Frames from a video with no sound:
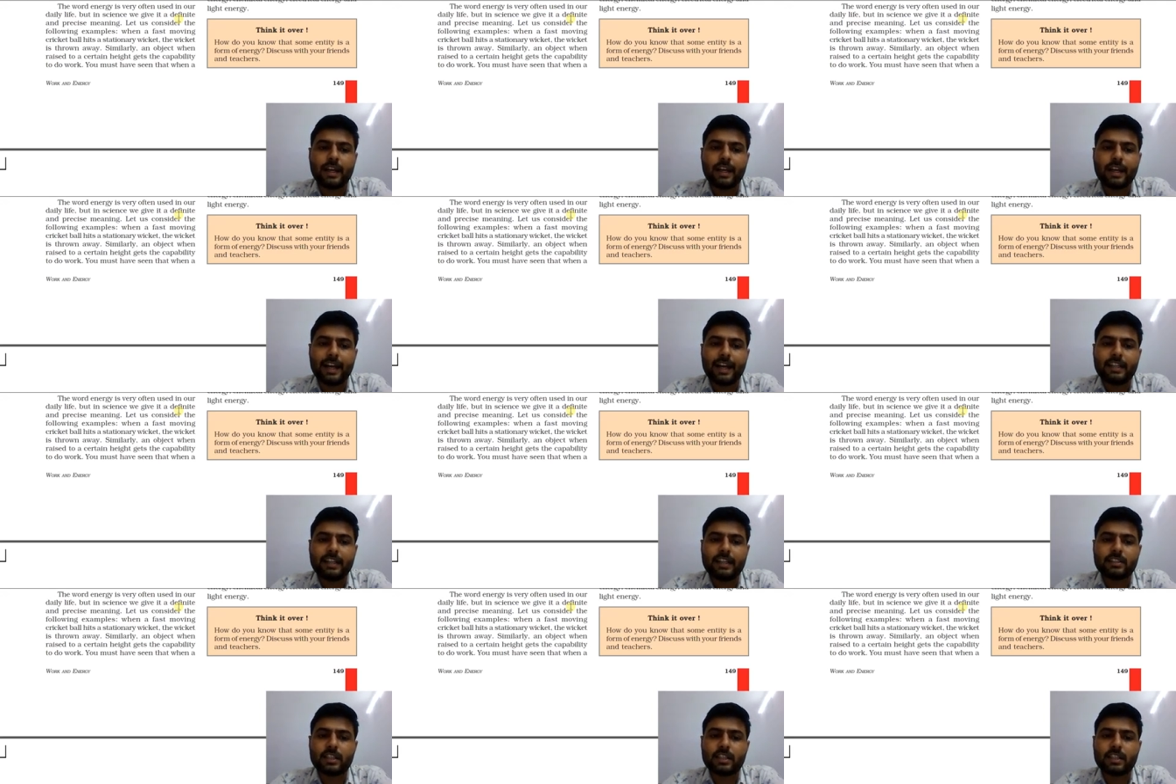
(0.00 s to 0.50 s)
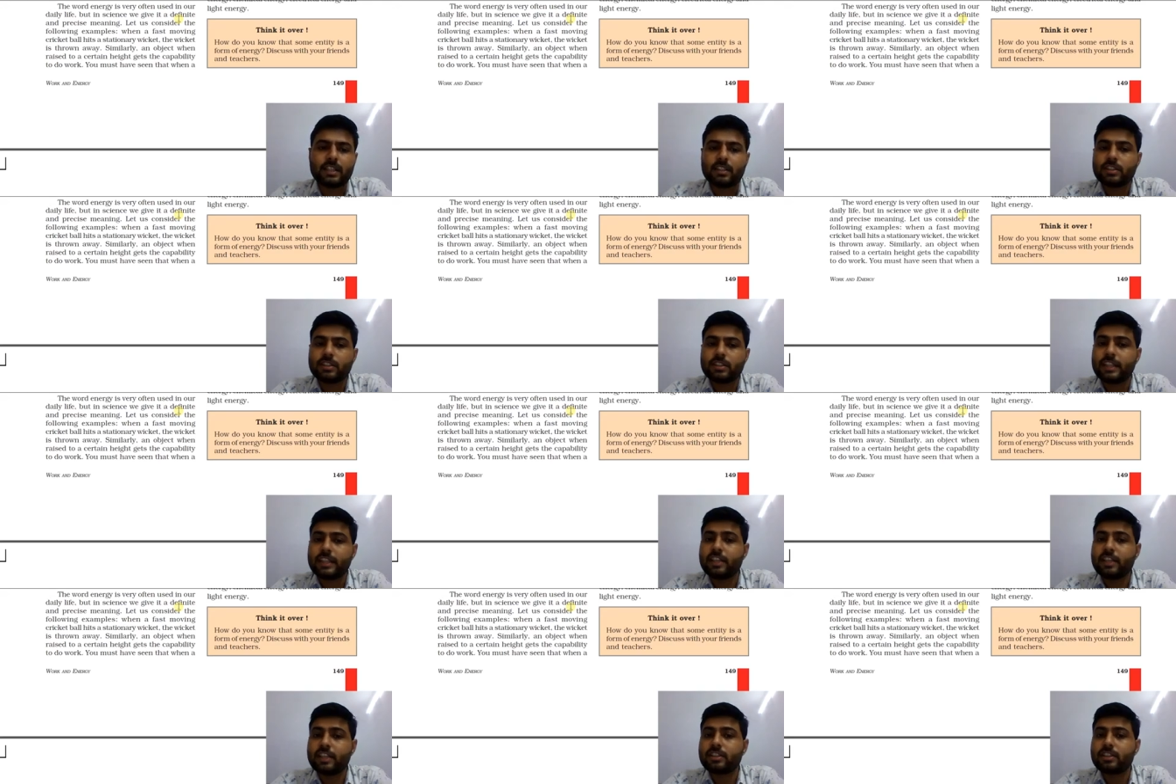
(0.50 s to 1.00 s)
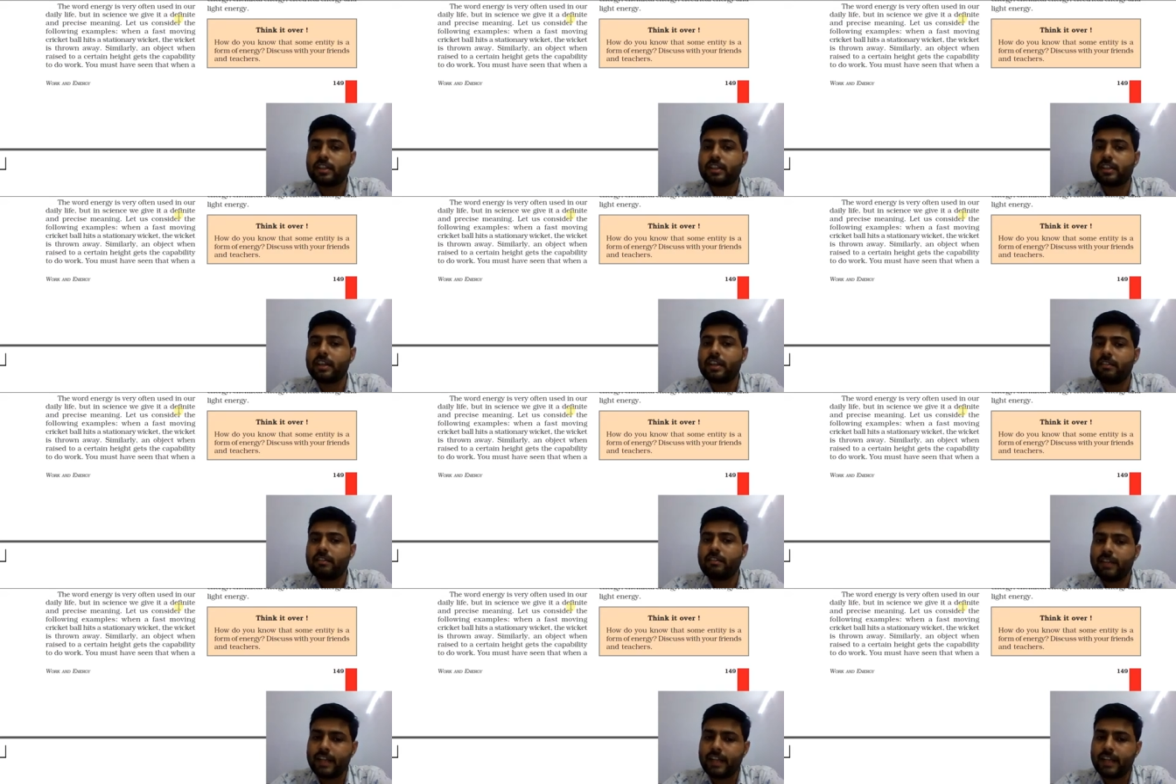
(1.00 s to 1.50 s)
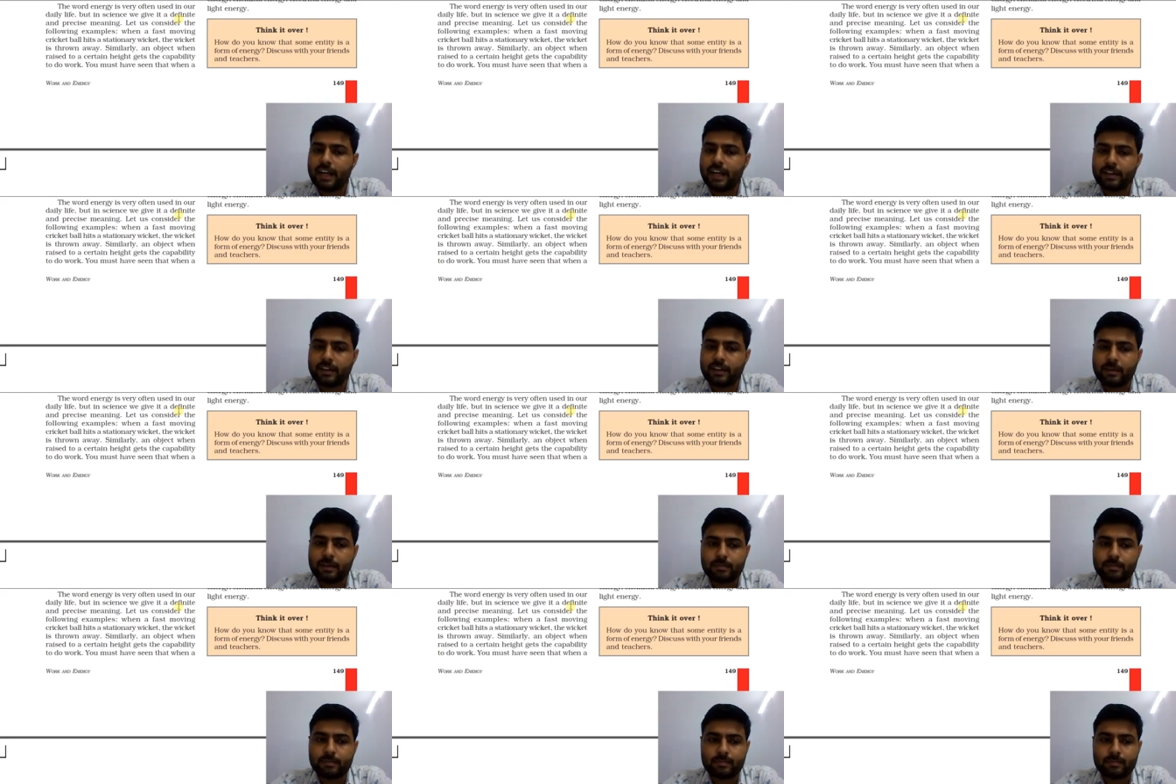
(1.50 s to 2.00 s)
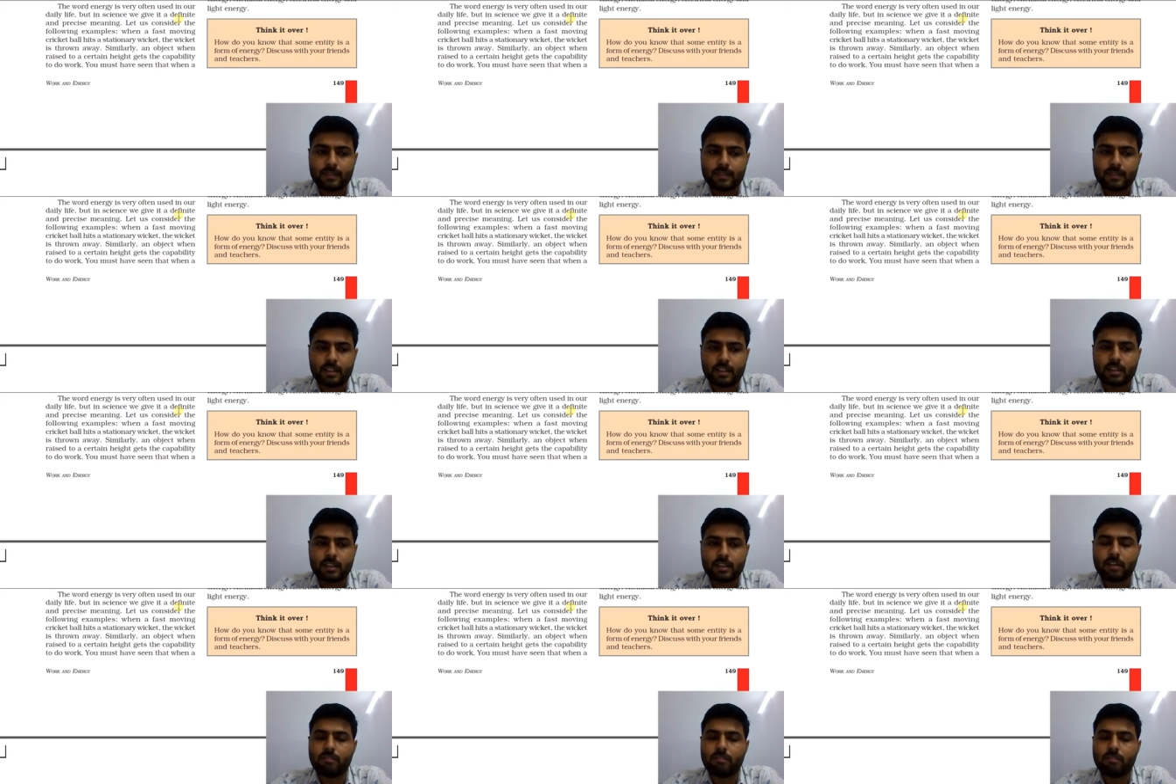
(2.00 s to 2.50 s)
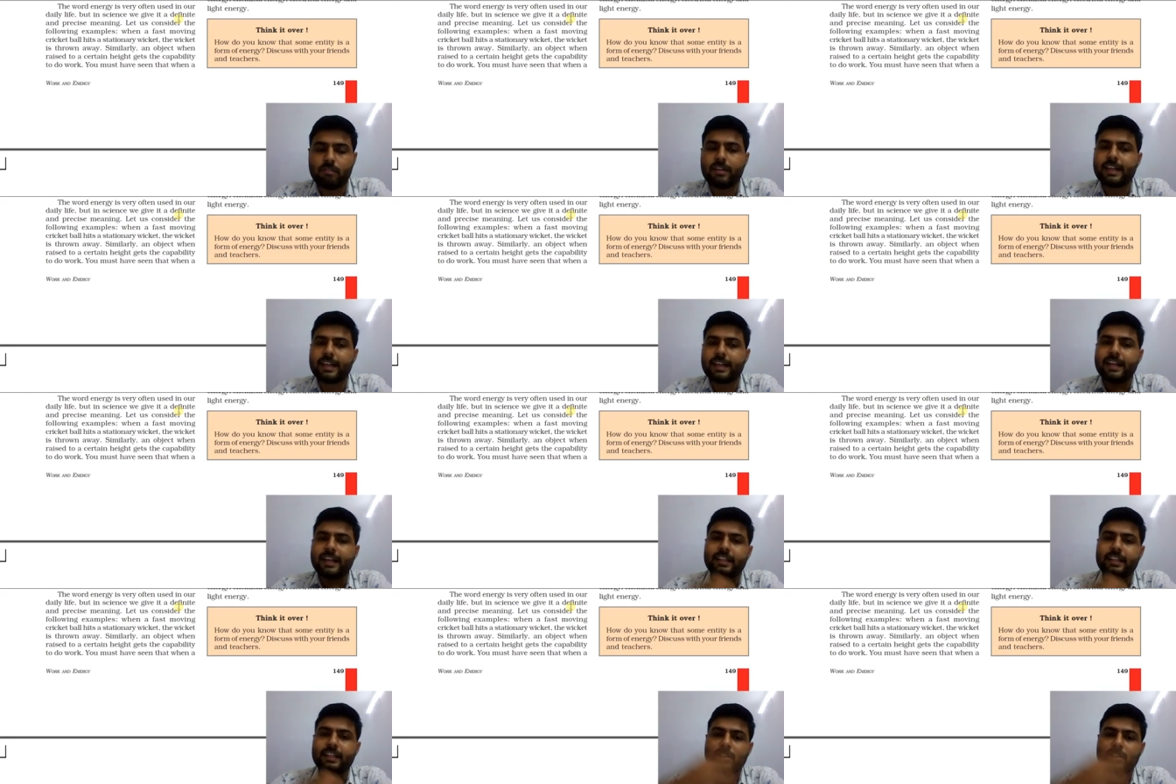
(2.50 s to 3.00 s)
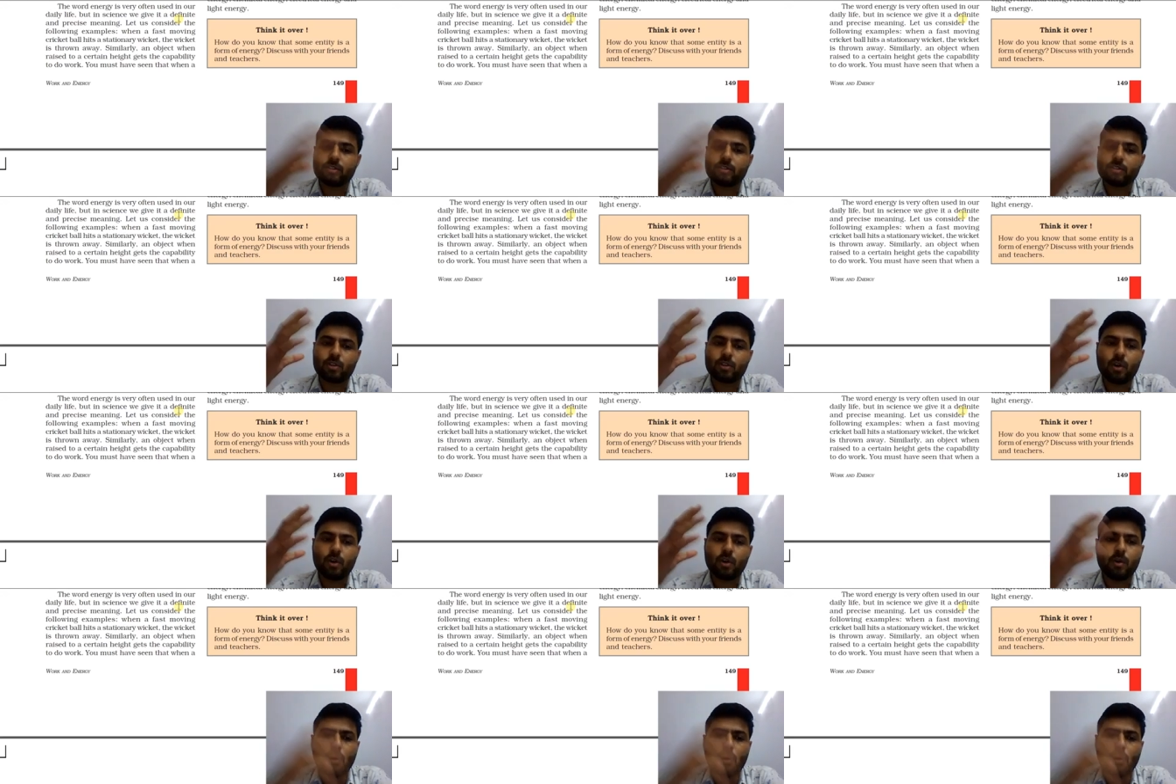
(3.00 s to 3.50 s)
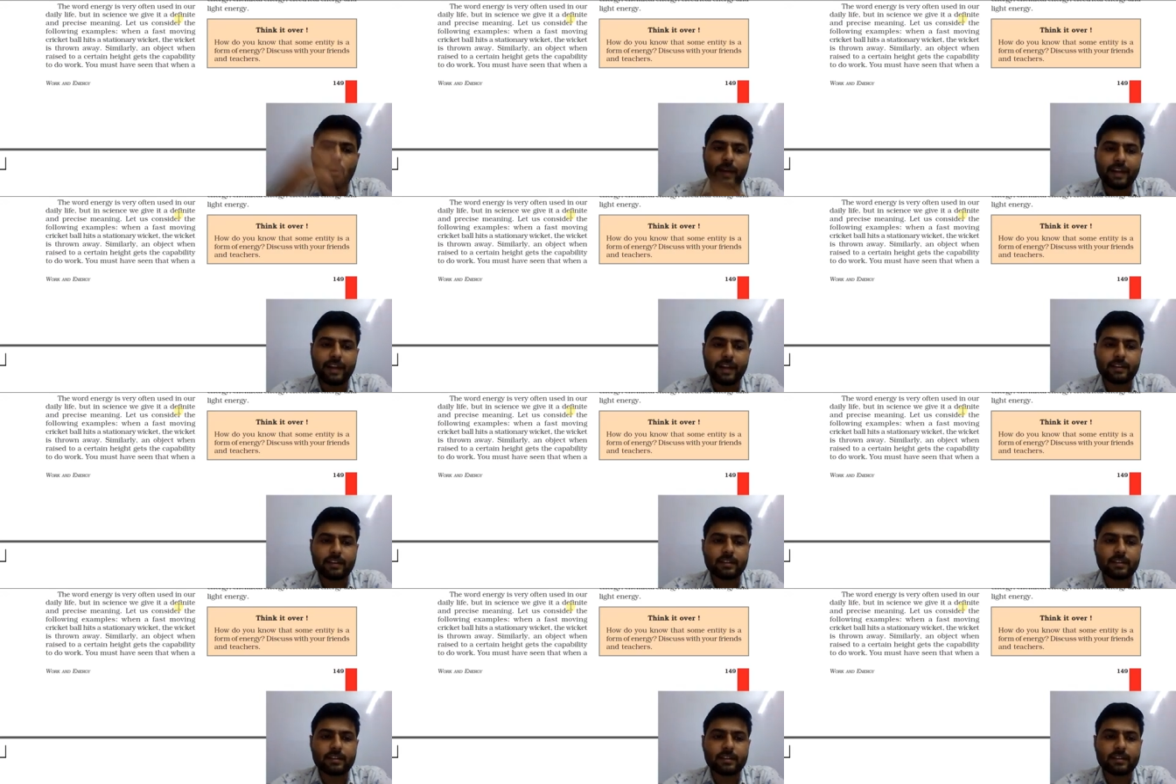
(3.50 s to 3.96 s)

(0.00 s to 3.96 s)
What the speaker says: hits a stationary wicket, the wicket is thrown away.